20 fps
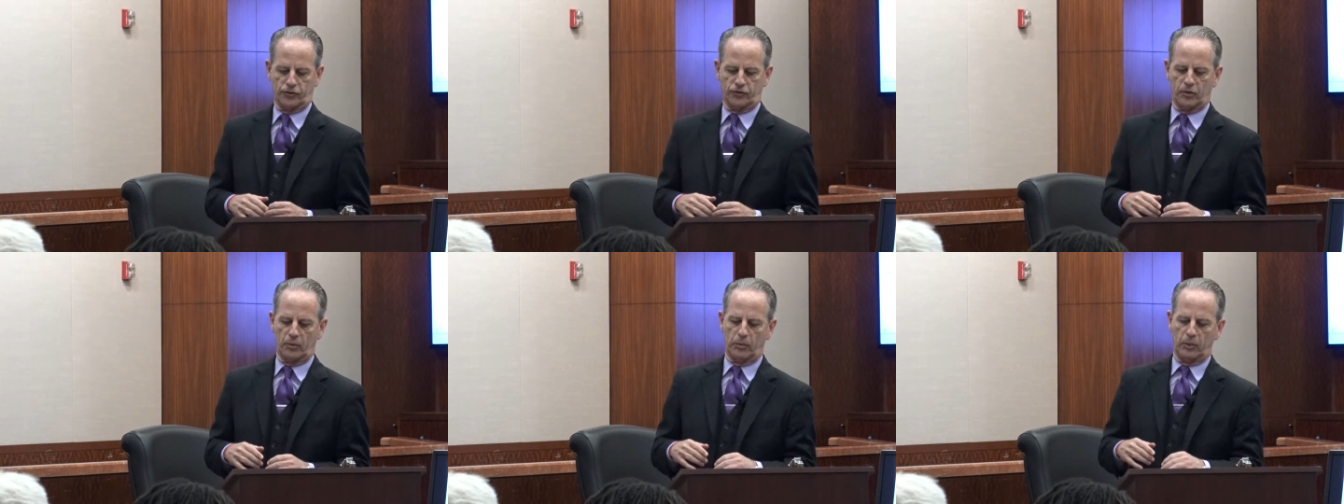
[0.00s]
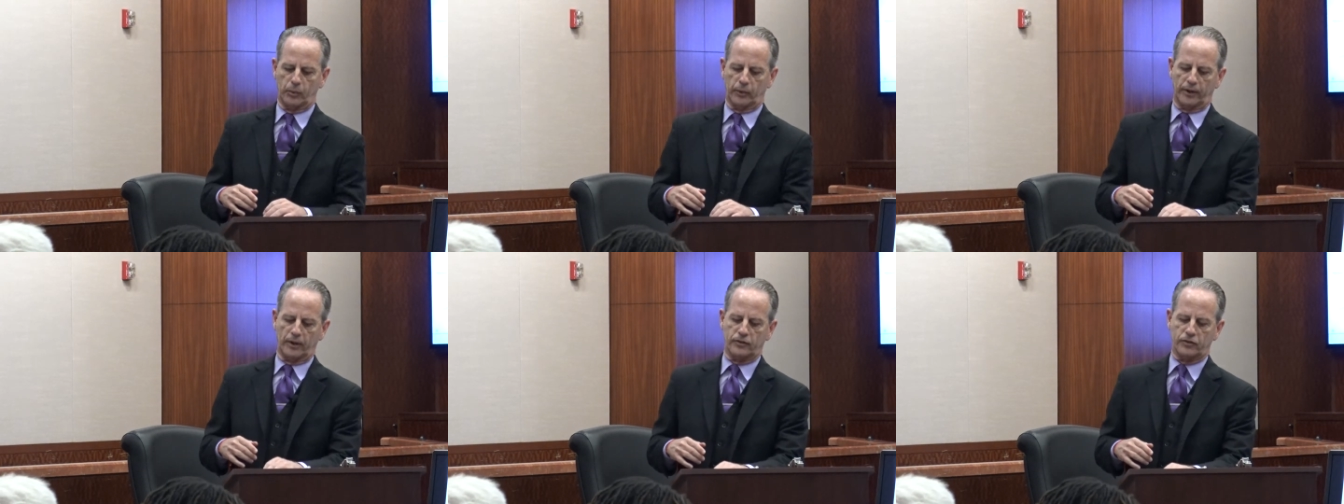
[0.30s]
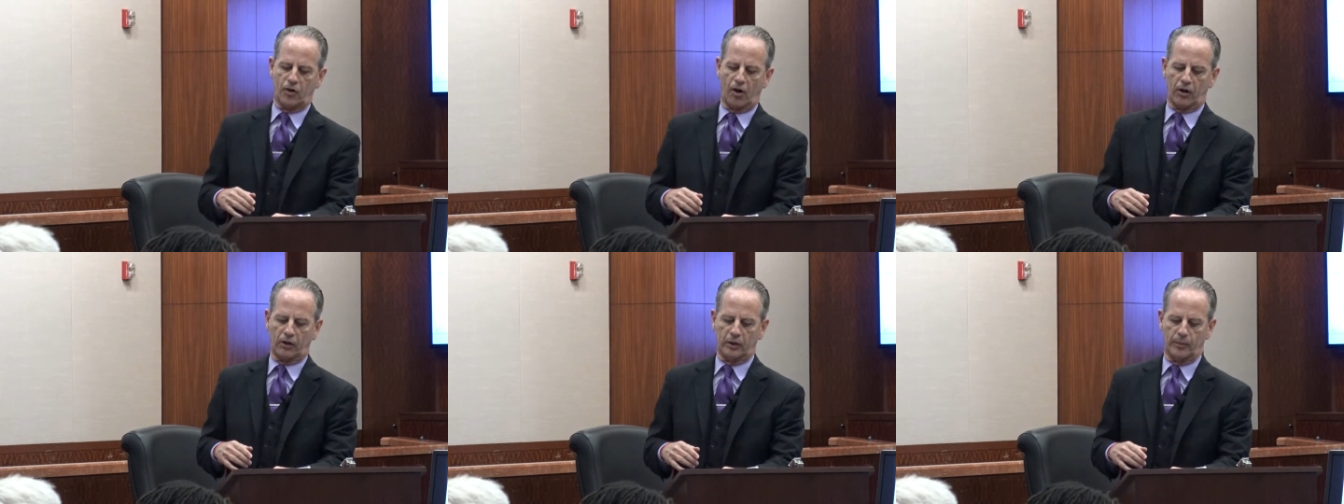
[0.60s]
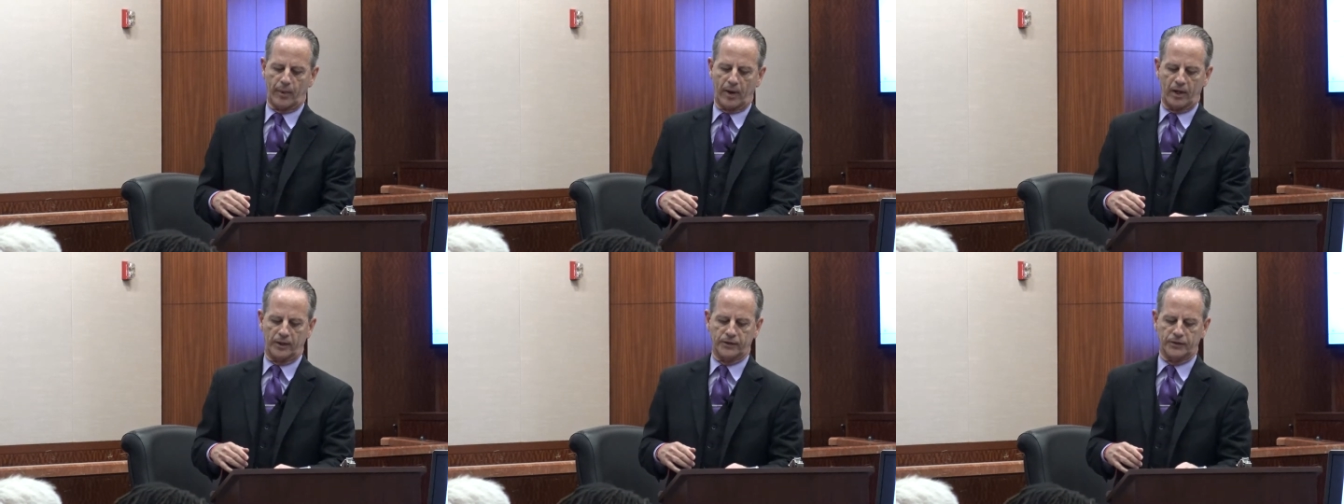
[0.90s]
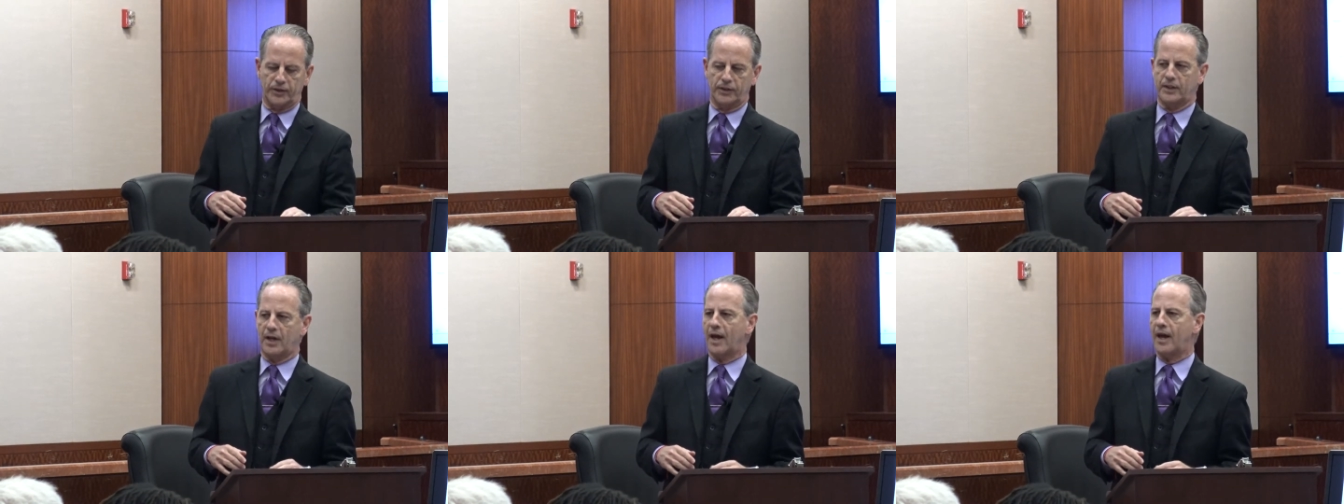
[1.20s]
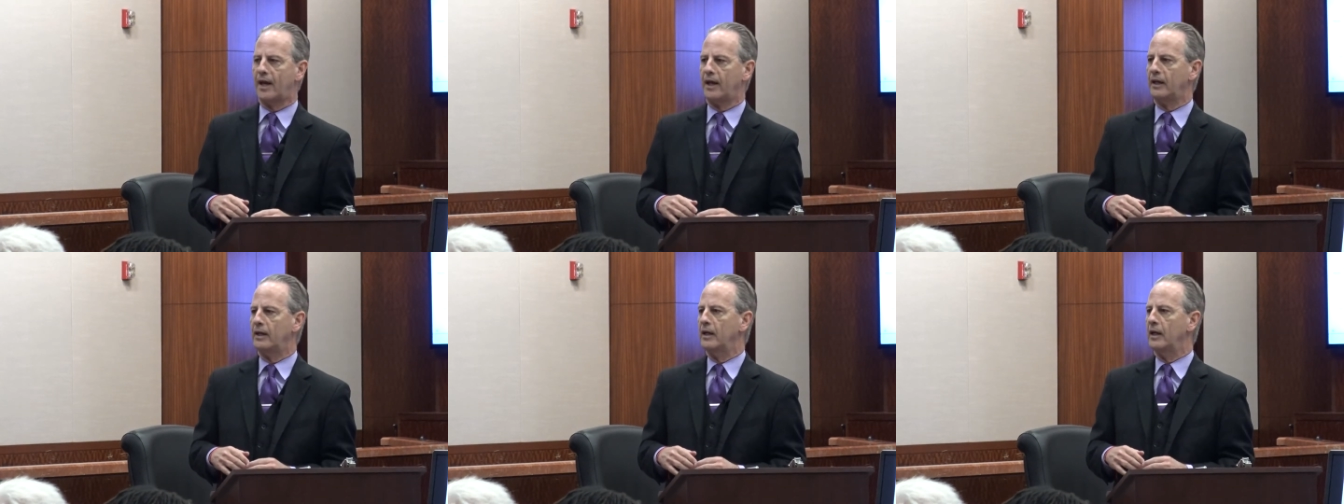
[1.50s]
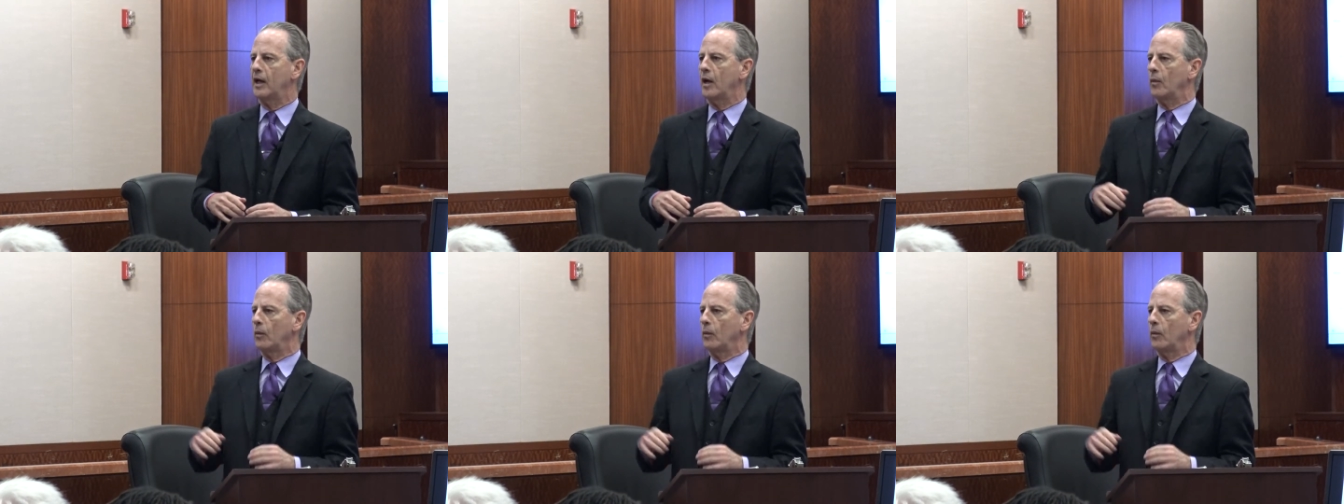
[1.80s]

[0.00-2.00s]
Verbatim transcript: So what we're going to talk about today,